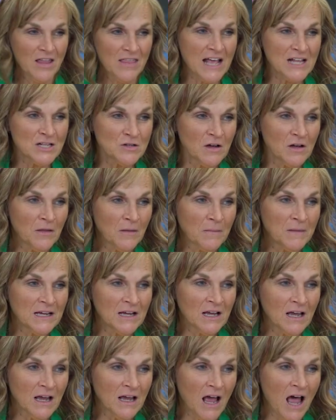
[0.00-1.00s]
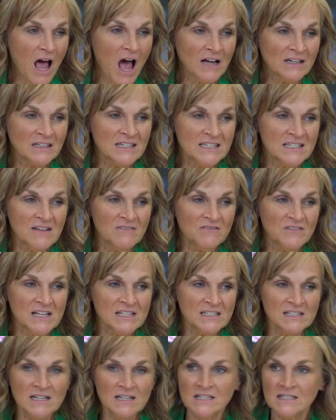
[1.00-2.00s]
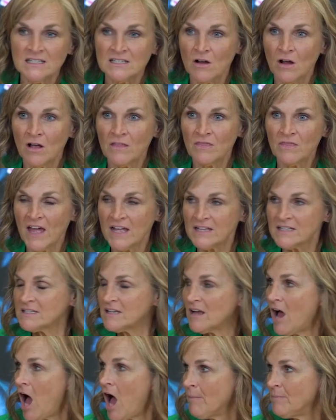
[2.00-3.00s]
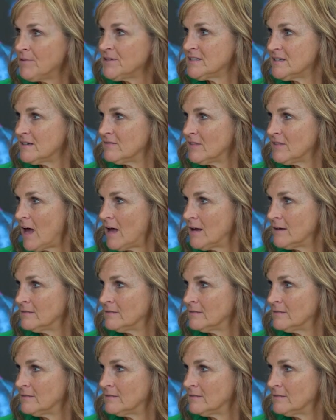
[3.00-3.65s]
That's. I mean, cognitive dissonance. That's opposite of that.